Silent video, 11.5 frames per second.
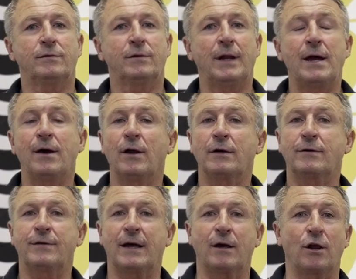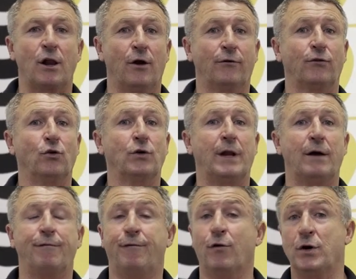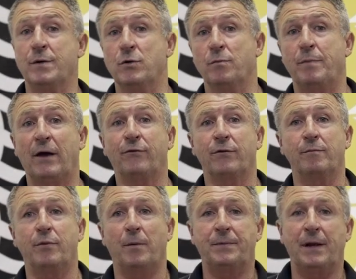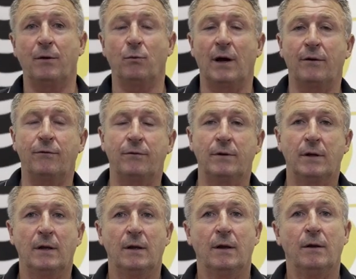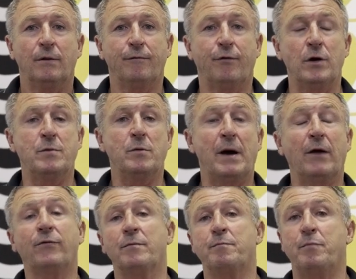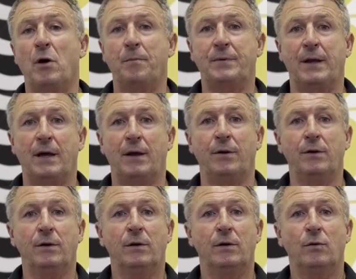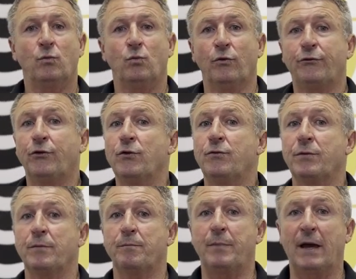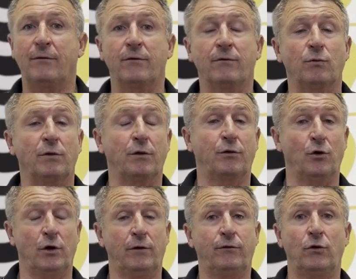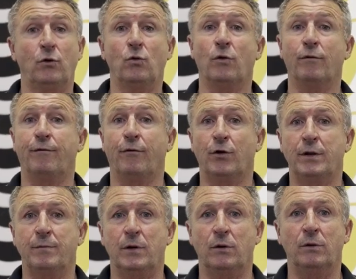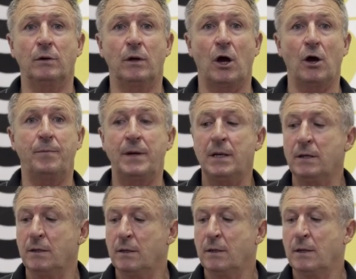Today, I'd like to take a closer look at our 40 mil basin pop down waste. The 40 mil basin pop down will suit basins with a 32 or 40 mil opening,